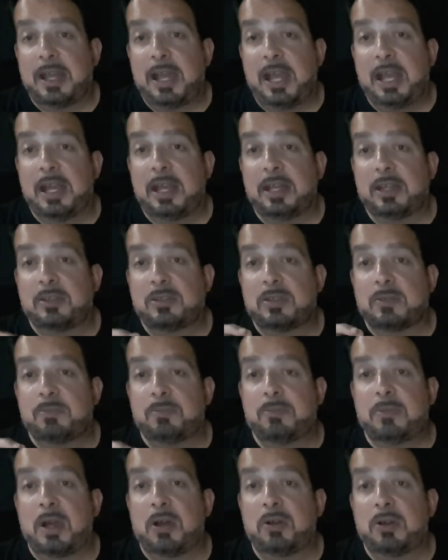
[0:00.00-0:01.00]
and
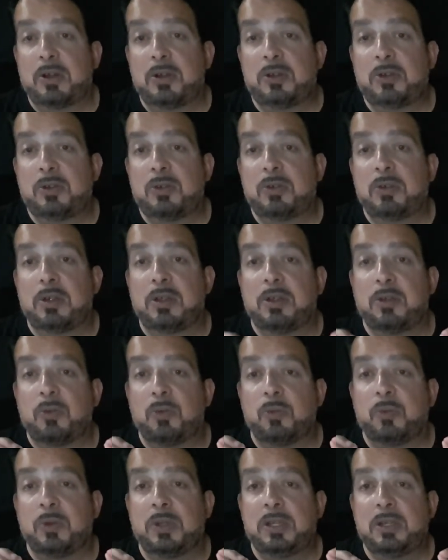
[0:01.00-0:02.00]
tomorrow
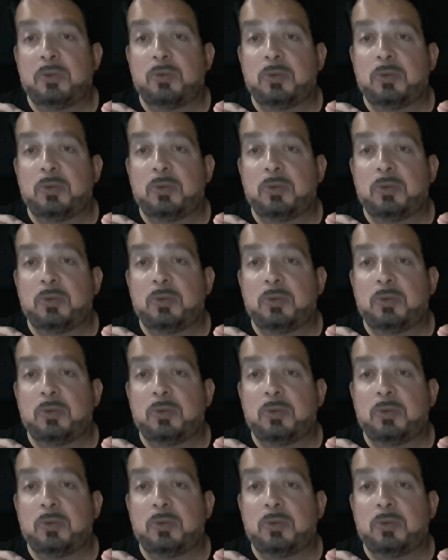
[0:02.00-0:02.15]
we